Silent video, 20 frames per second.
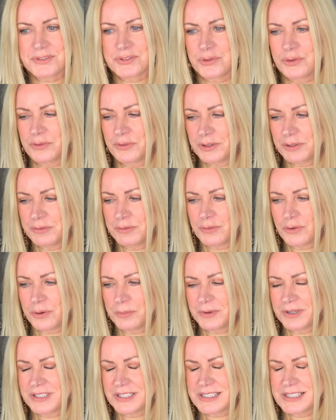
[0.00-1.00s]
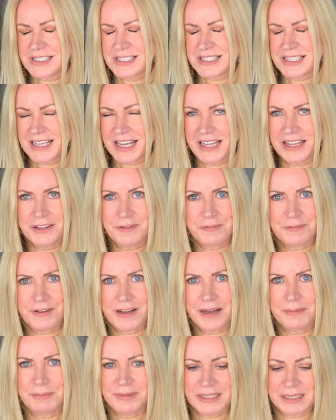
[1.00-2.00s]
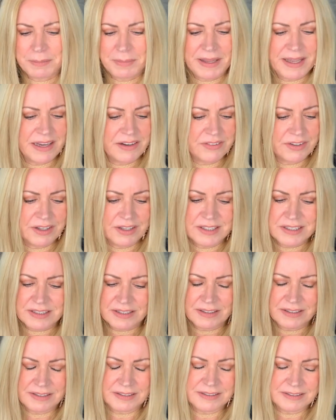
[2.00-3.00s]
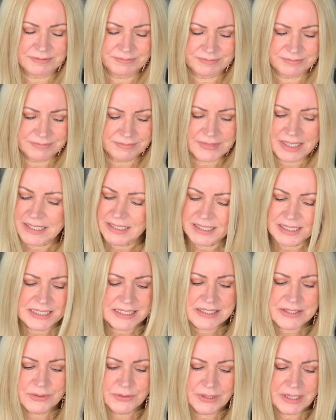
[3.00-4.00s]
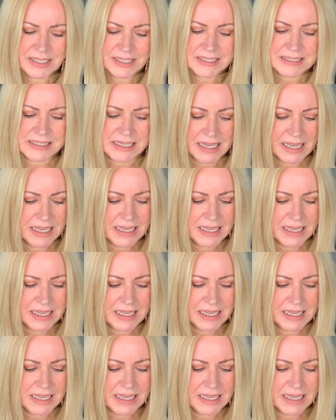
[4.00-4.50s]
over from her, doesn't it? And the family in the background. Oh, it's so nice.